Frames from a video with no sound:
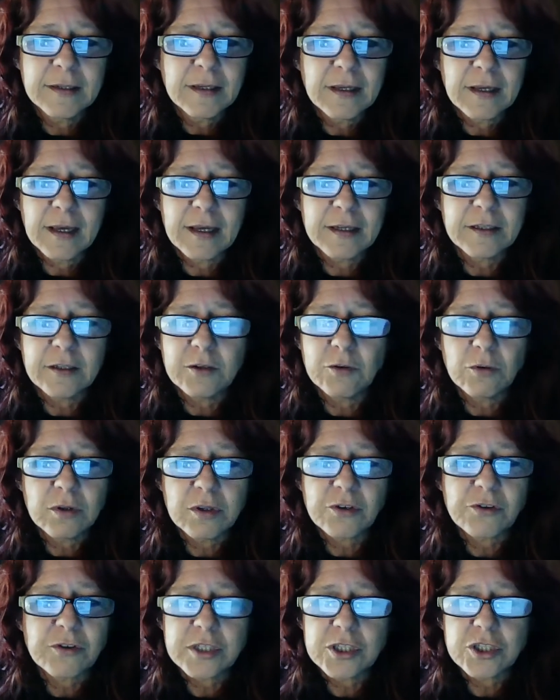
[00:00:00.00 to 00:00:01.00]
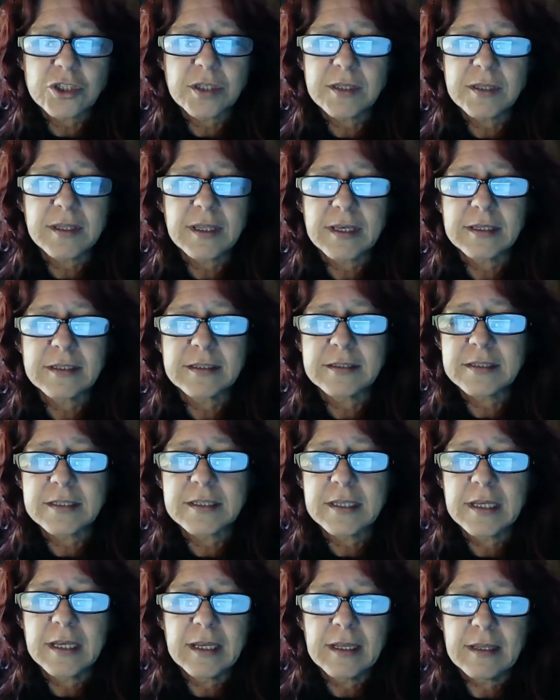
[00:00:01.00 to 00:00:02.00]
did all the Christian
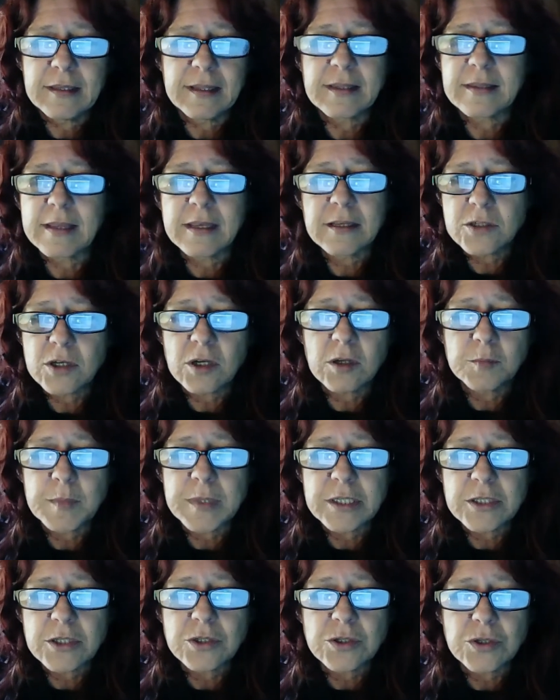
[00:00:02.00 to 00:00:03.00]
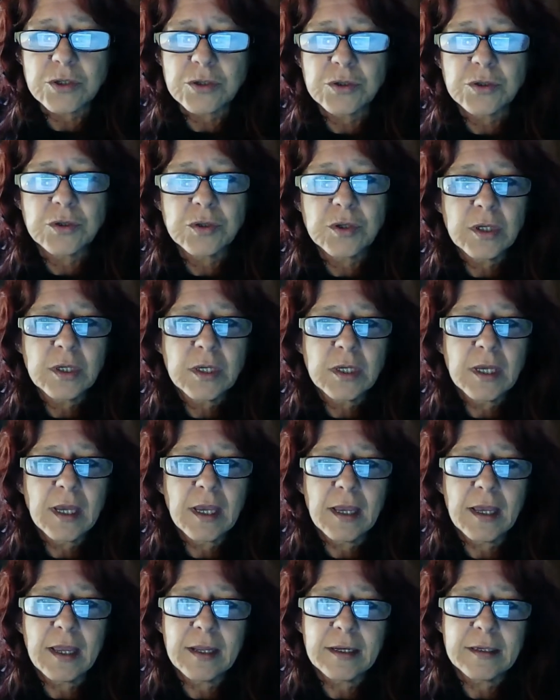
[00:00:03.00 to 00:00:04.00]
things that they told me to do,
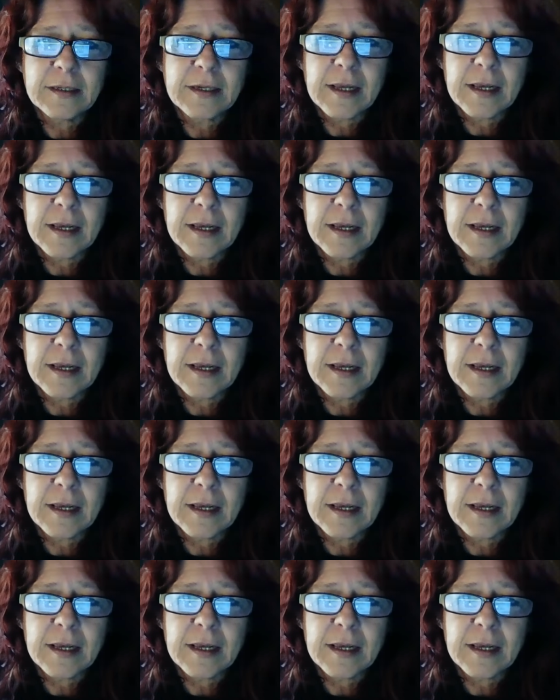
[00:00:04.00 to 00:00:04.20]
and